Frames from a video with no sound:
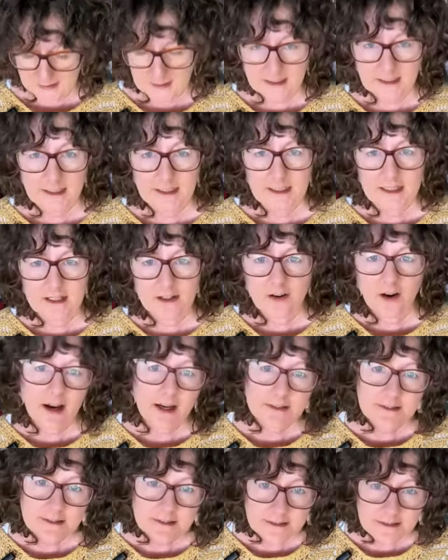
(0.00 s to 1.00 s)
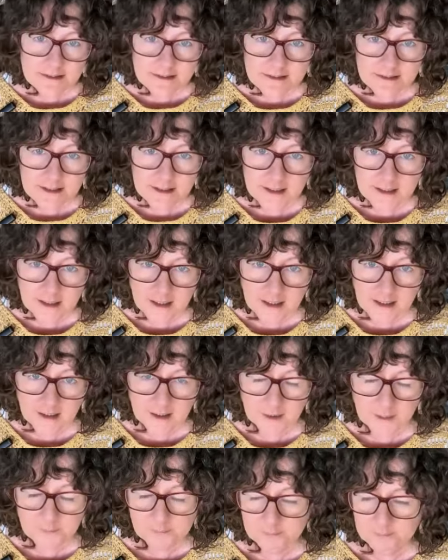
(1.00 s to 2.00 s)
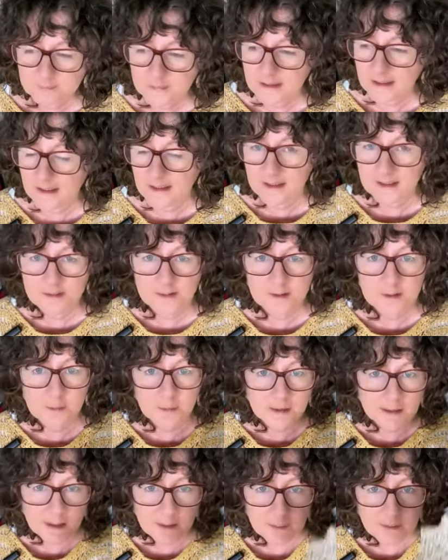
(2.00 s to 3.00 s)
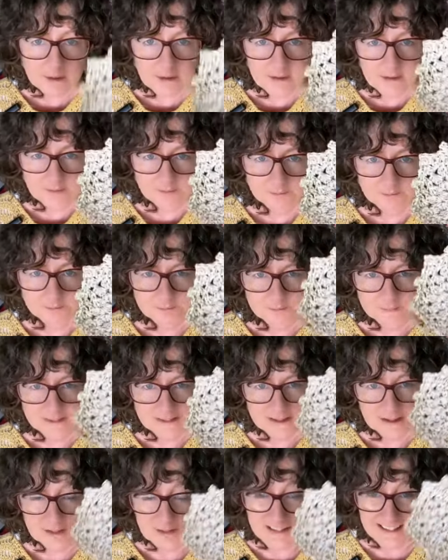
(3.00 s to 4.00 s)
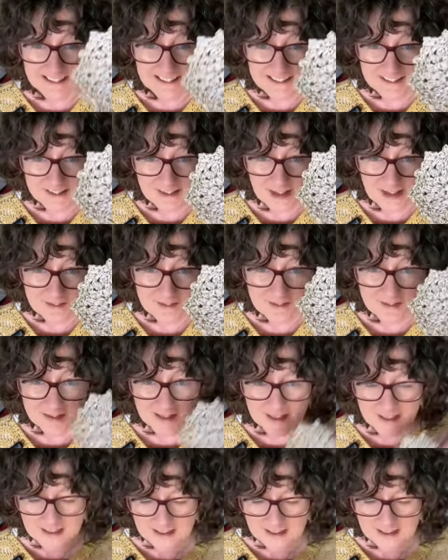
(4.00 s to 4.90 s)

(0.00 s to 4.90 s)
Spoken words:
the nicest yarn to play with. It's not really designed for that